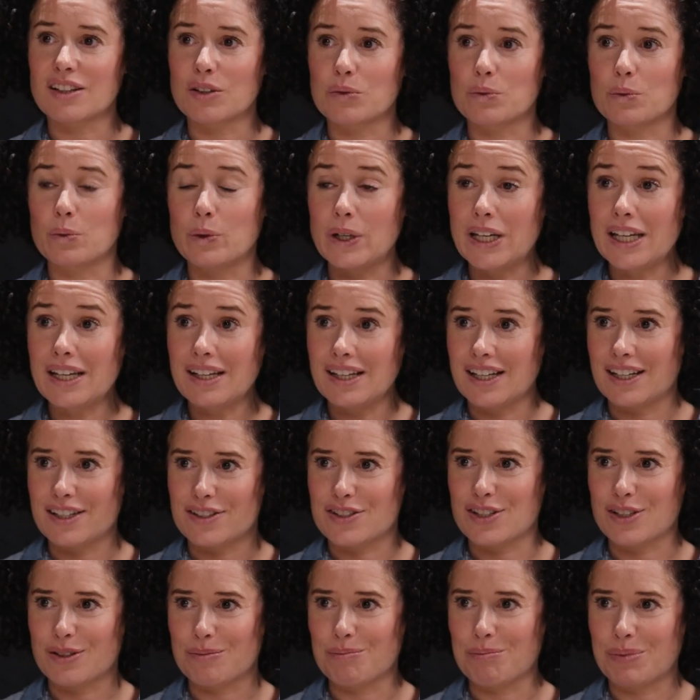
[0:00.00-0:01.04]
that we need
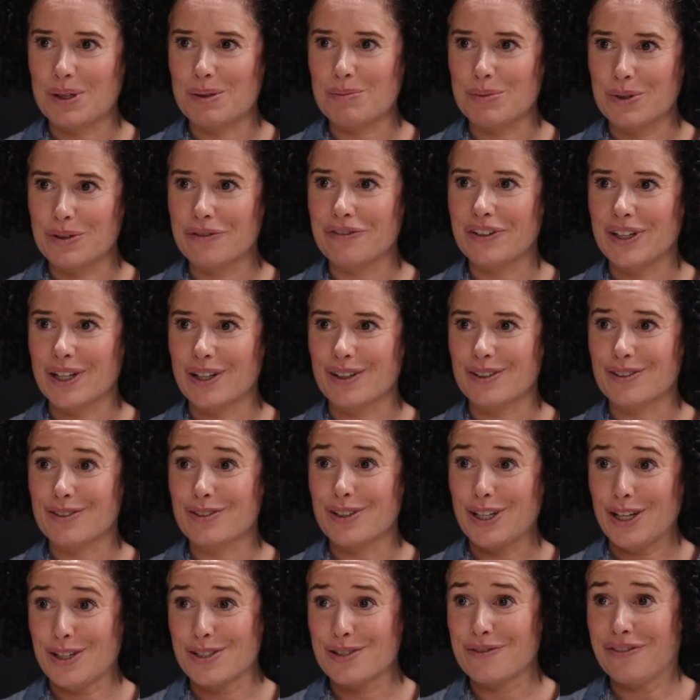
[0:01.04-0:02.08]
to be moving
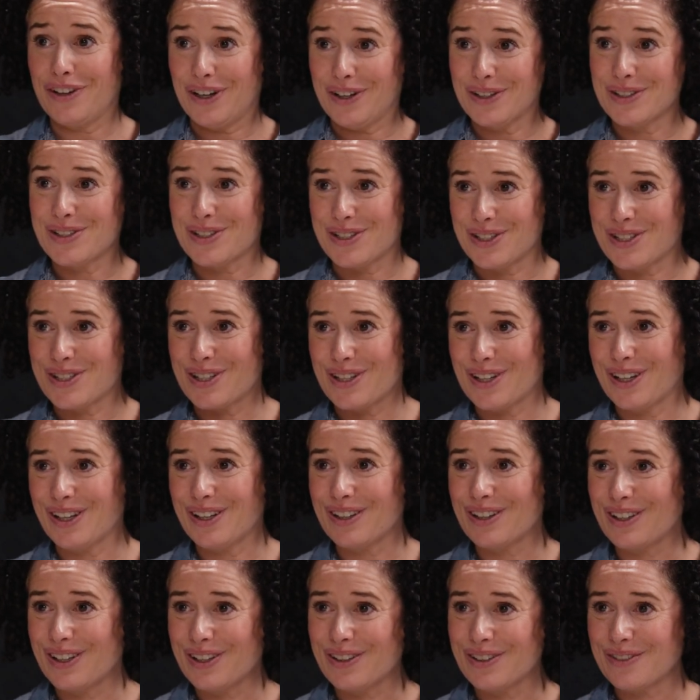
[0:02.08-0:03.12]
as fast as
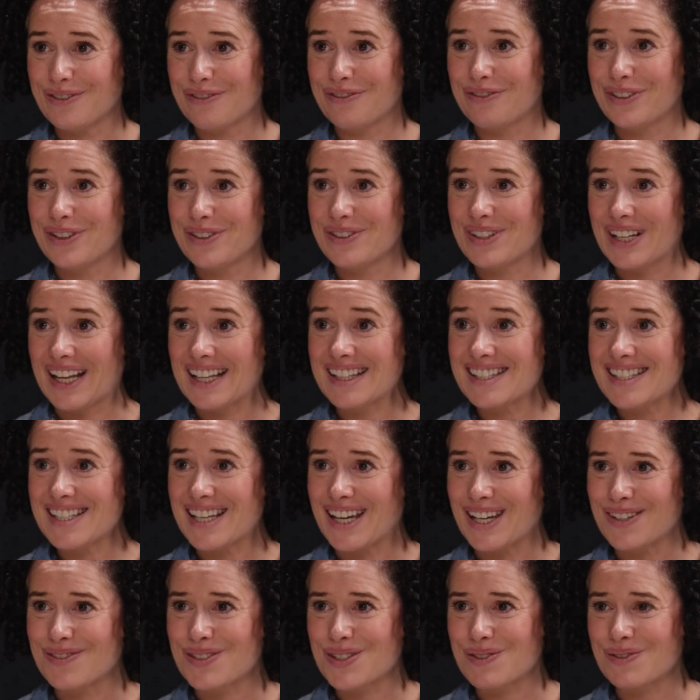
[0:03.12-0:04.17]
the food
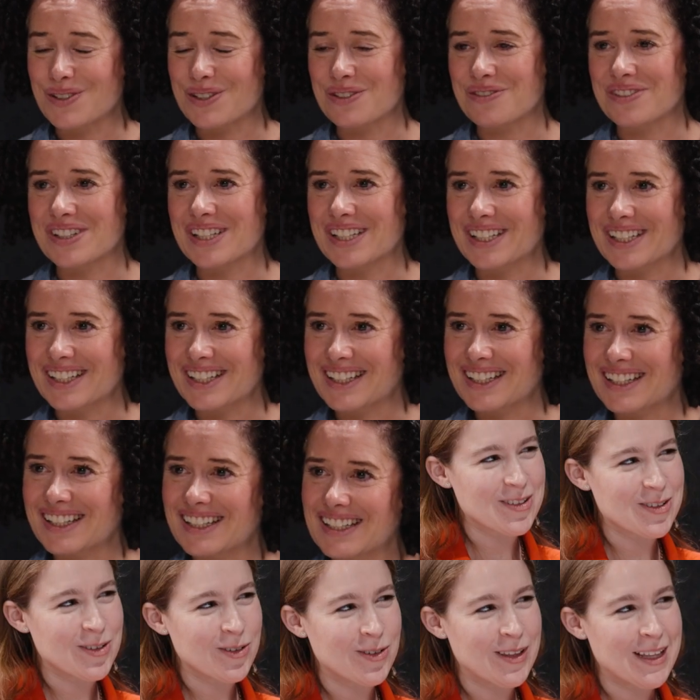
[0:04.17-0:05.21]
landscapes are moving.
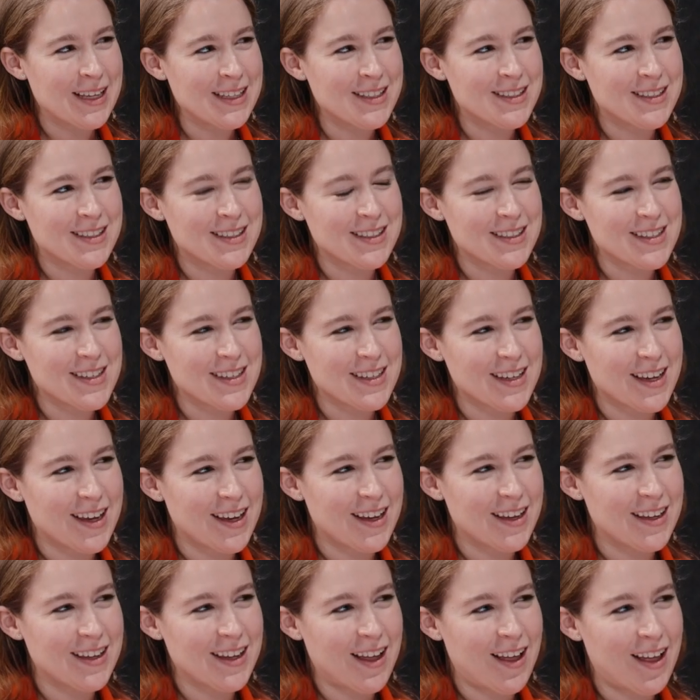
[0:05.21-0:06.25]
So that's
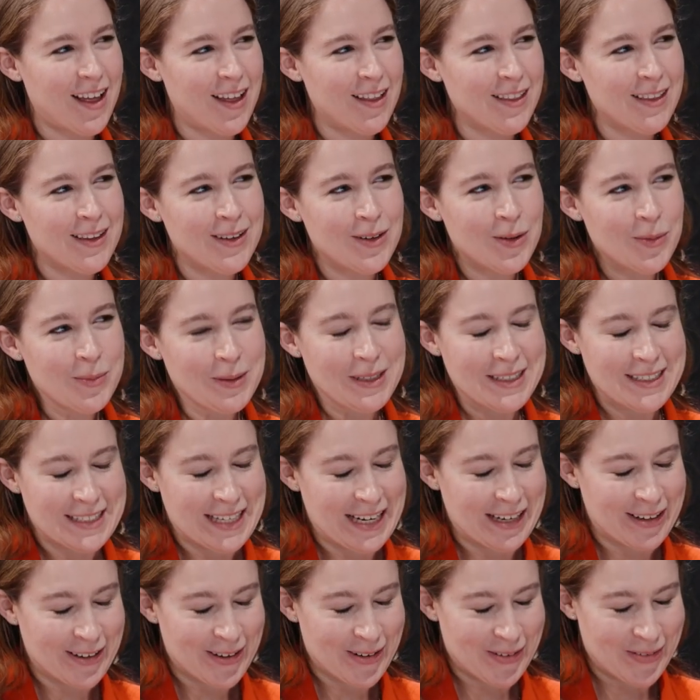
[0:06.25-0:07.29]
a little bit
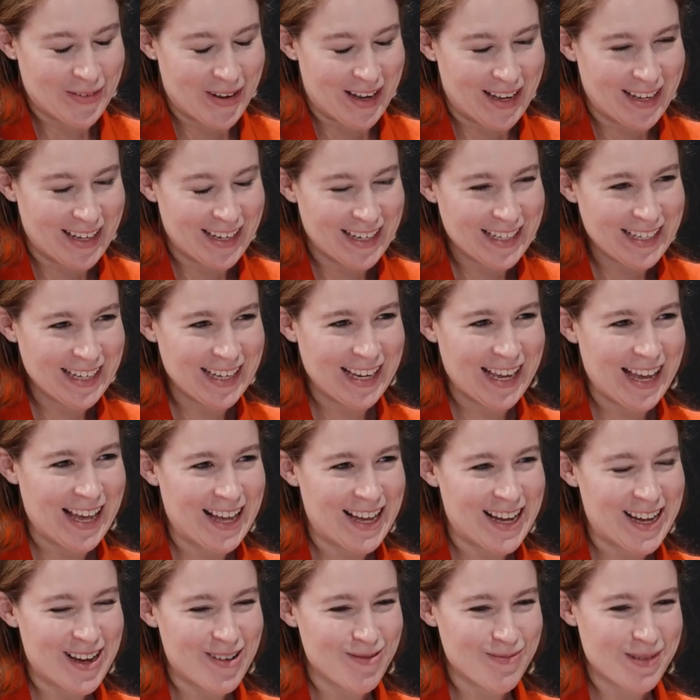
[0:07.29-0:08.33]
terrifying.
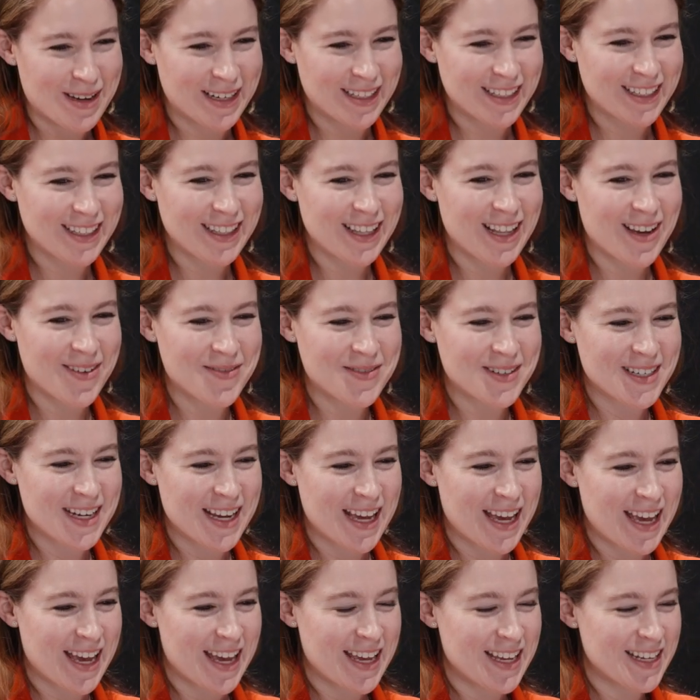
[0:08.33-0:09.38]
And I'd love to
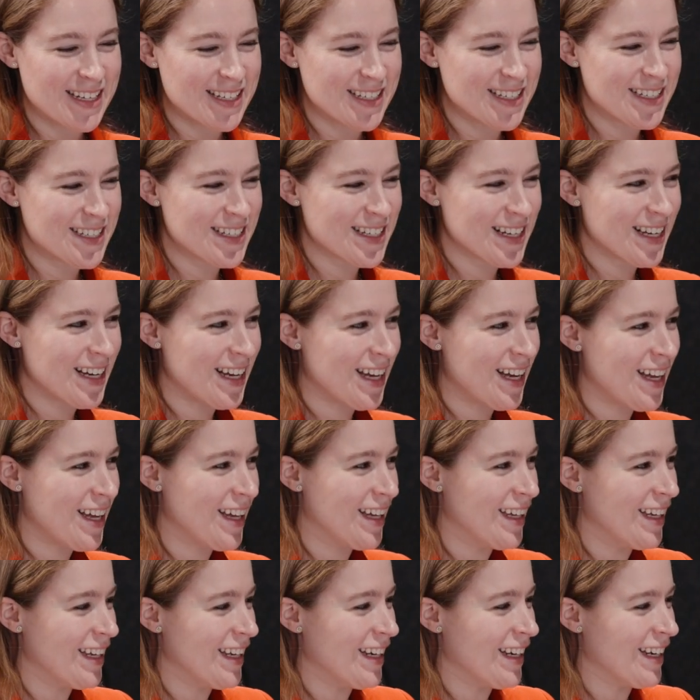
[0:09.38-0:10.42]
end
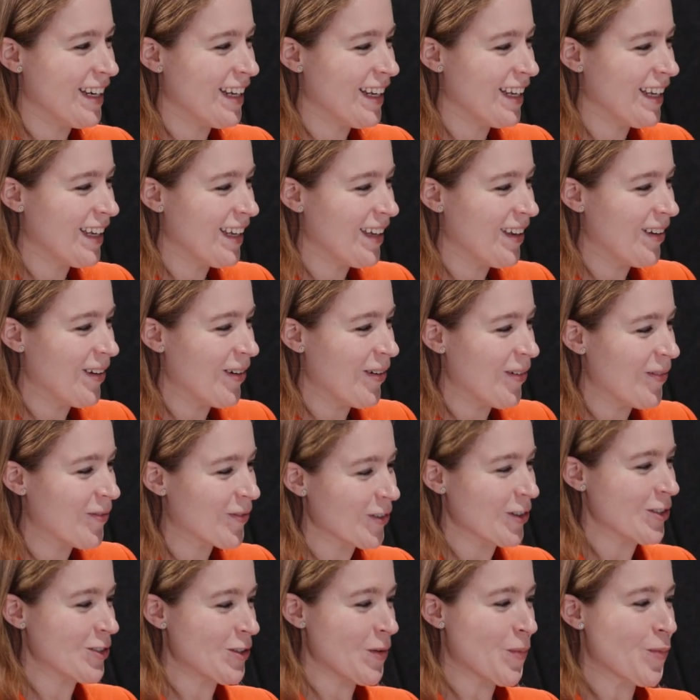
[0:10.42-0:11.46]
on
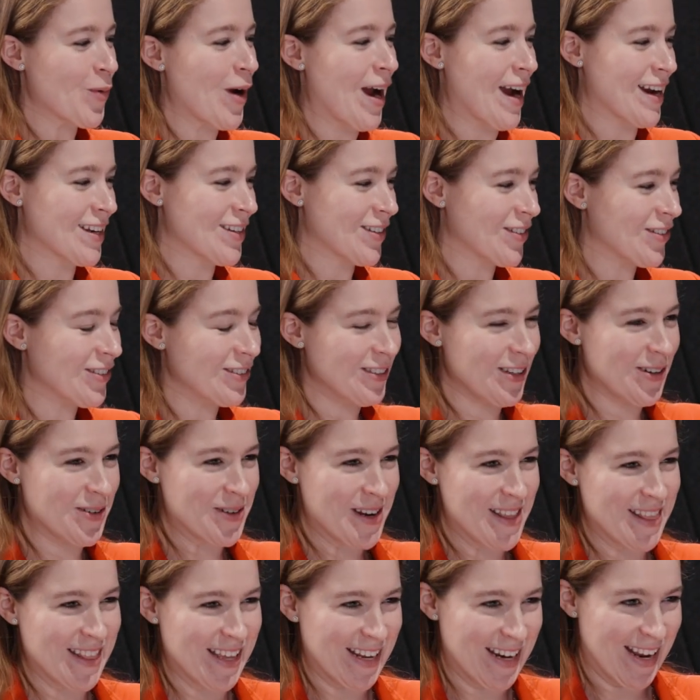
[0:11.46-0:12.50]
first a practical
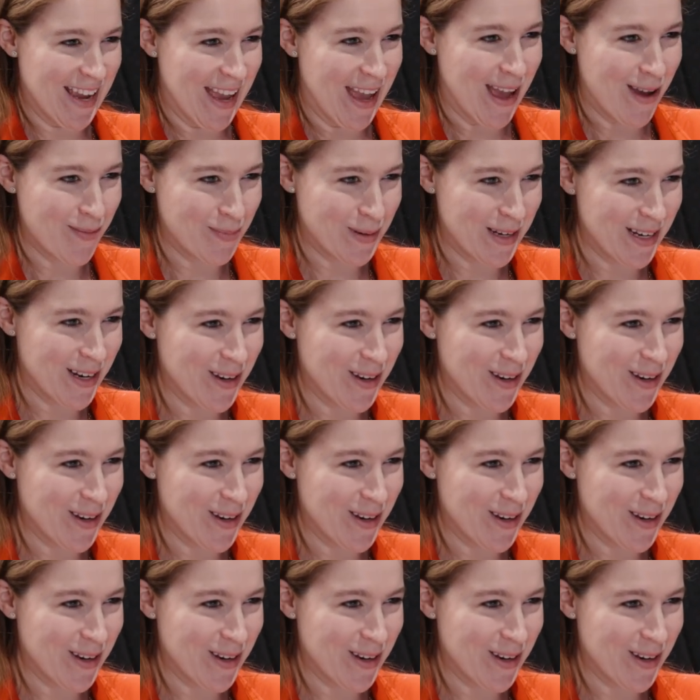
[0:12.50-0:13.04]
note and then a happy